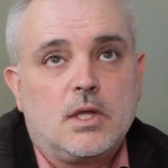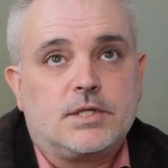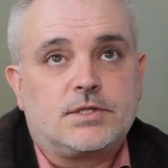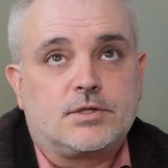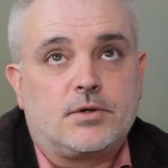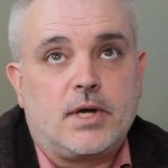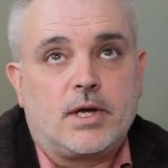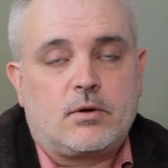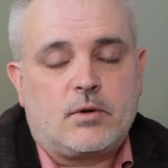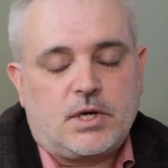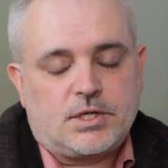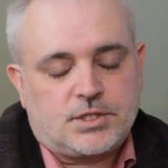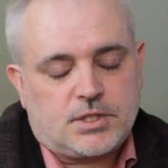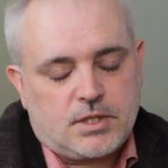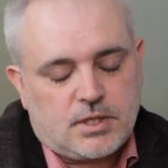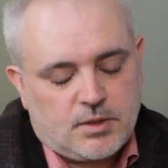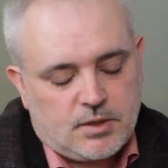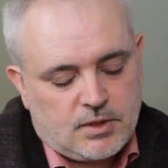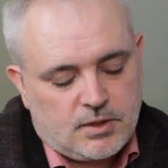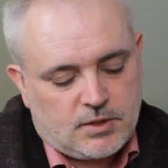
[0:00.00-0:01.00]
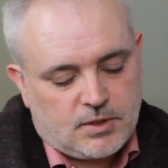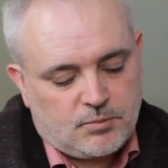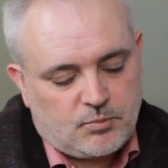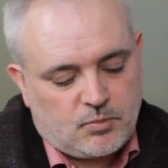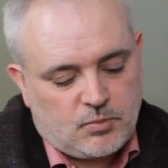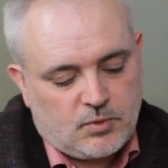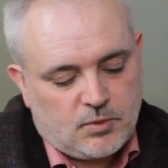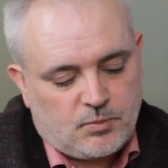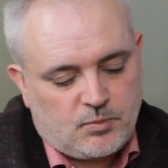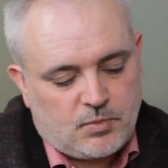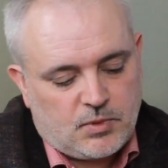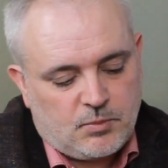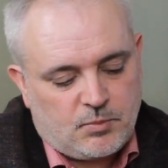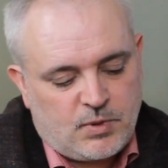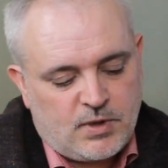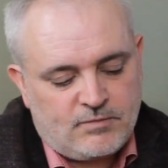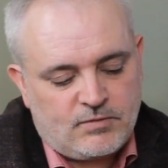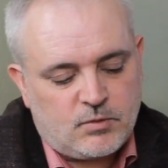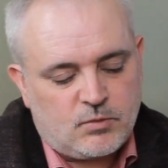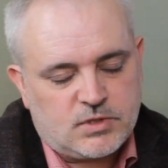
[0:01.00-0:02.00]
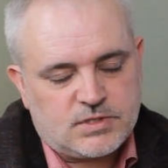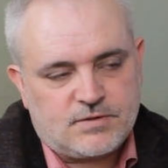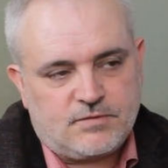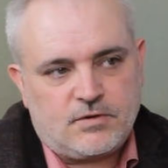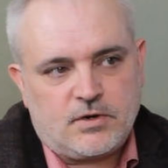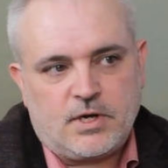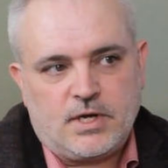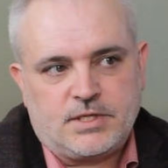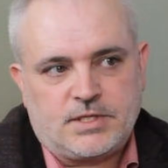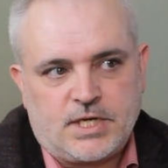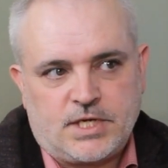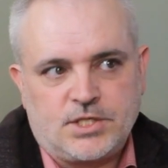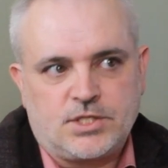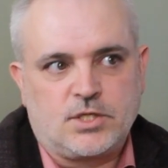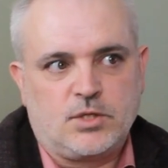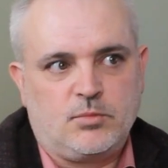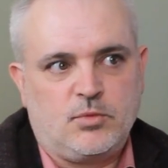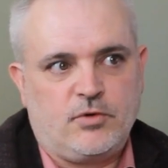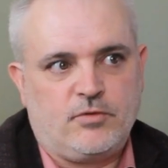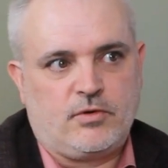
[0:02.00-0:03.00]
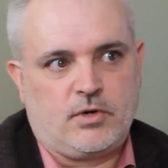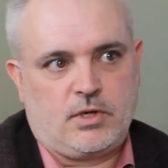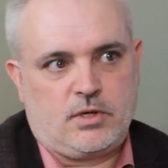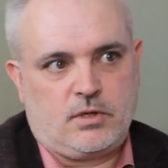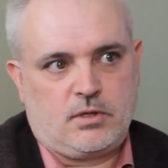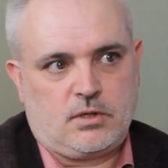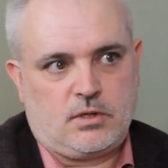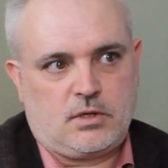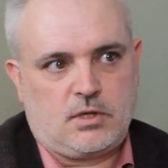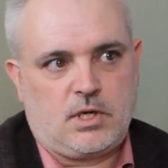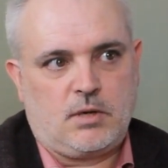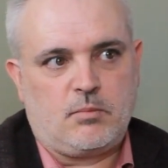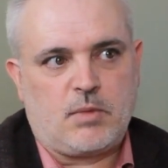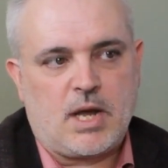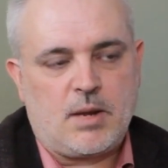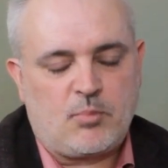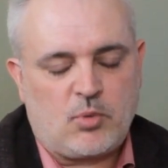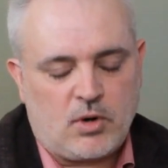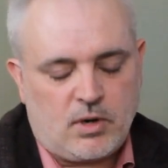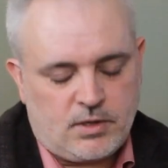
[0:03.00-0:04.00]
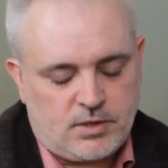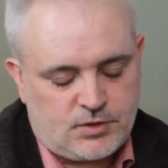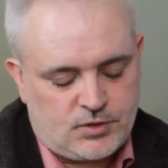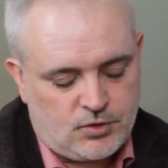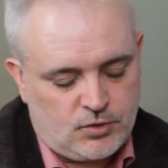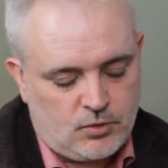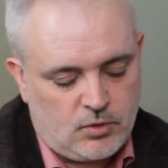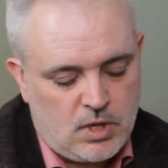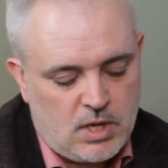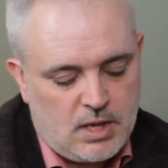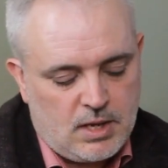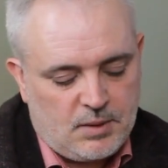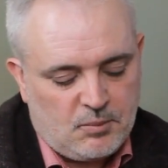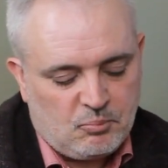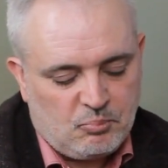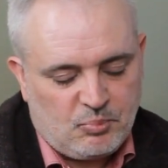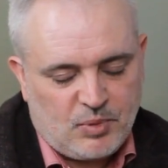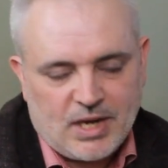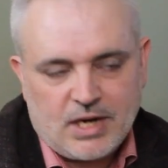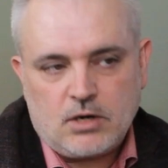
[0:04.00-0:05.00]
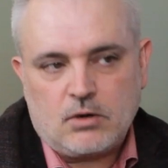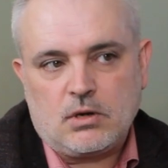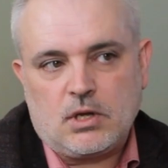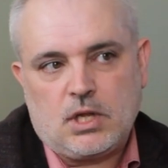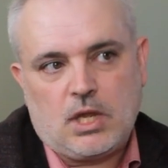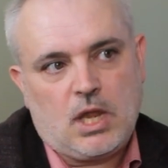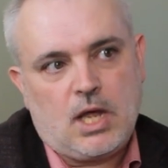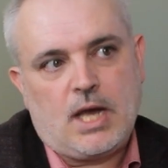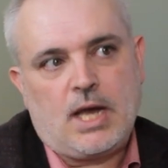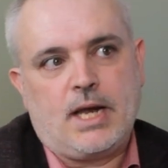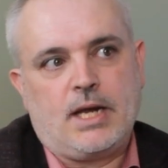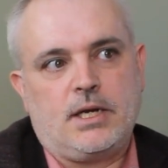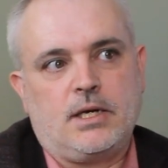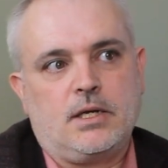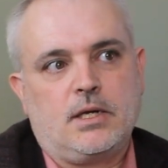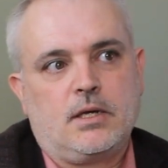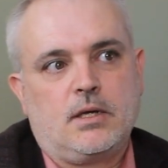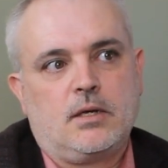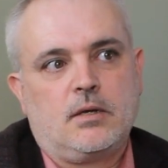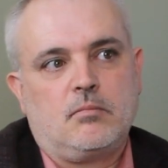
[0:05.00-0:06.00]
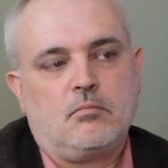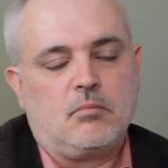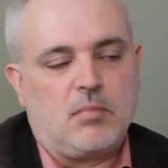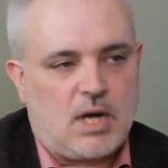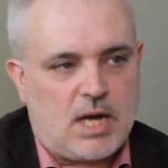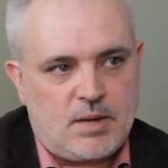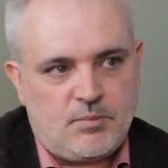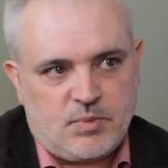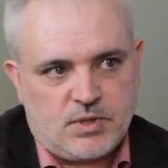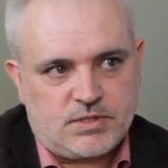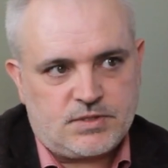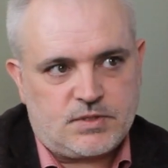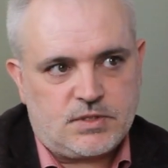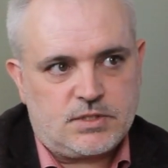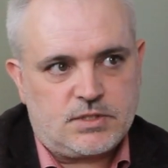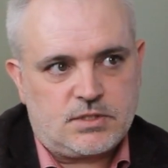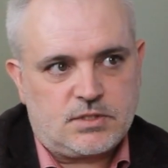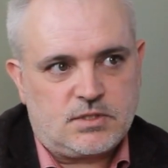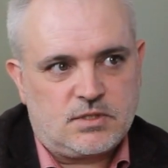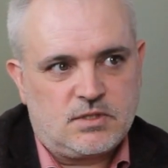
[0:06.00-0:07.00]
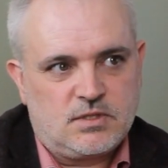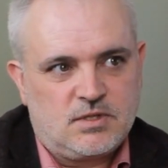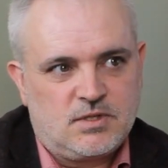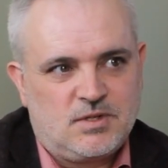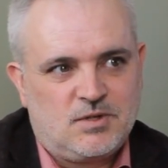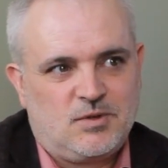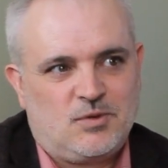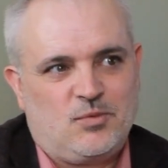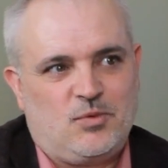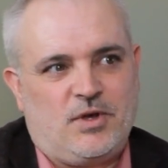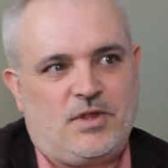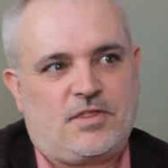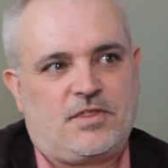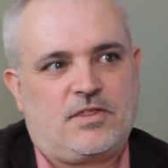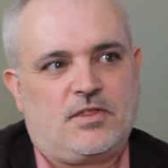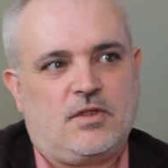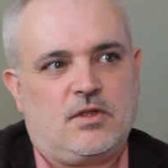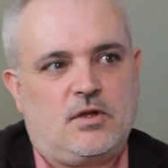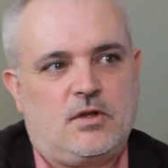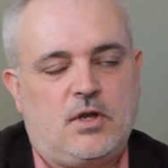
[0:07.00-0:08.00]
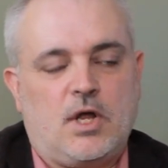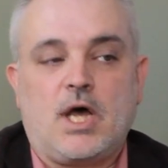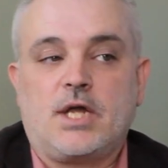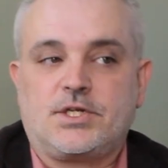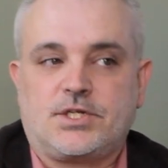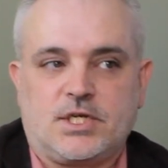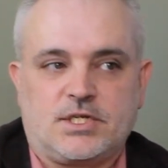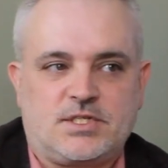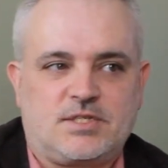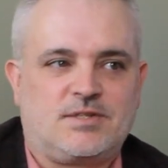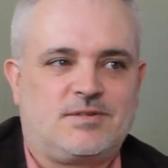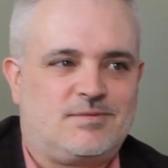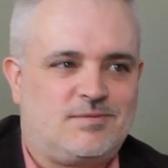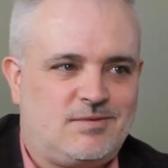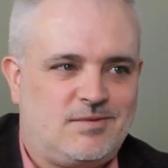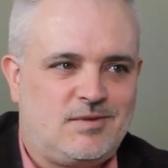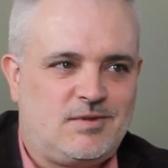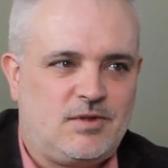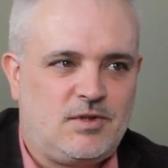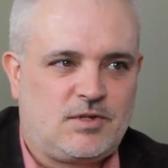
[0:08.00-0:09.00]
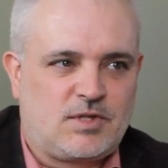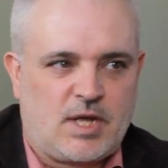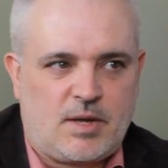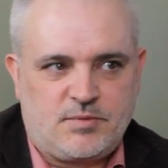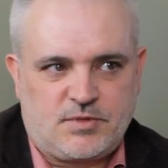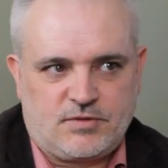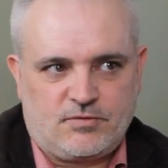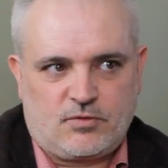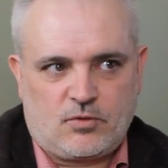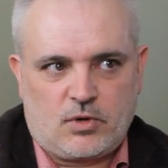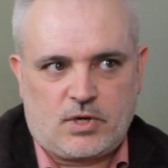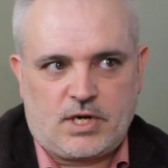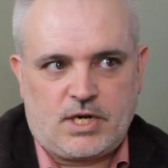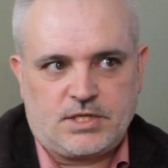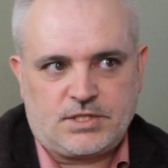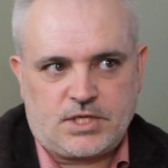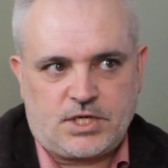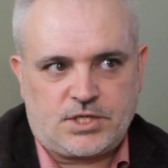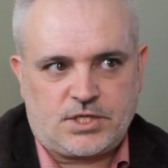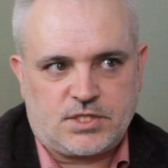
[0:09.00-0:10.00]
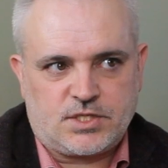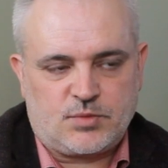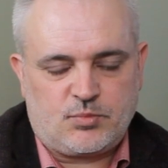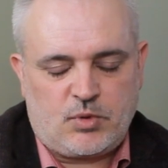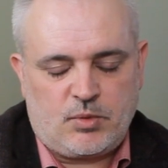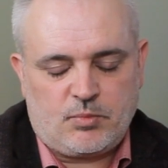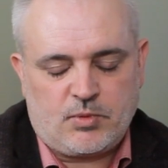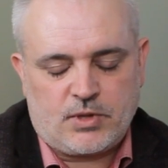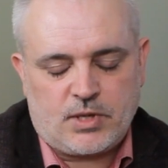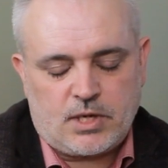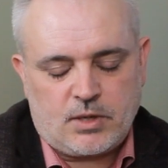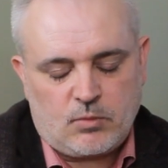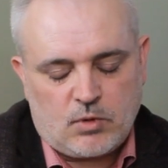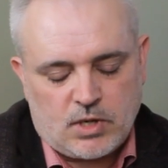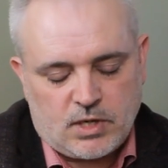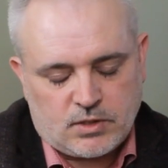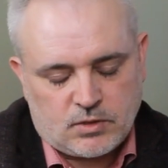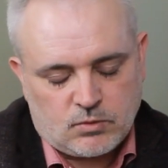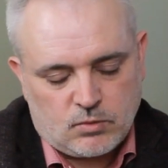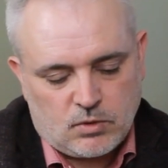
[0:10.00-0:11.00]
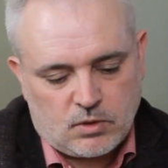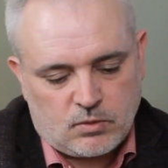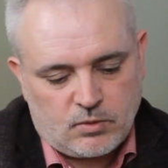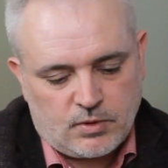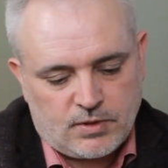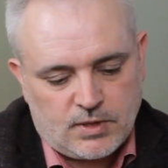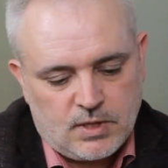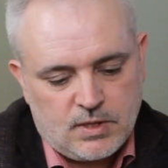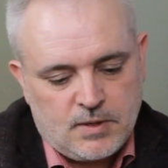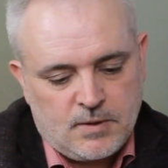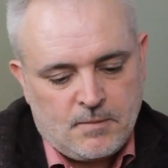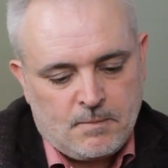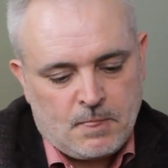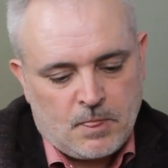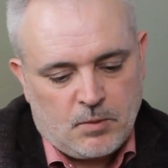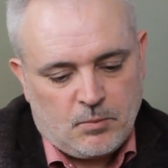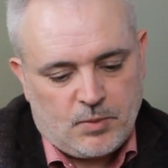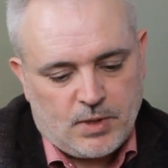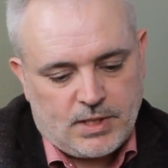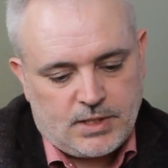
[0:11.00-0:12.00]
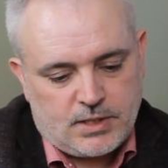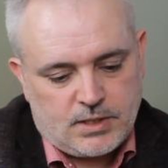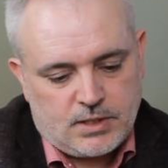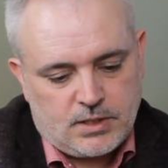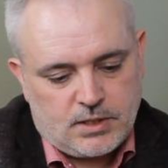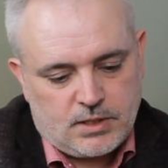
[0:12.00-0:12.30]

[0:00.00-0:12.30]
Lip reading: it's a great question. The pivot was a very intentional move on my part to better align my business with not just the types of organizations and people that I wanted to work with, but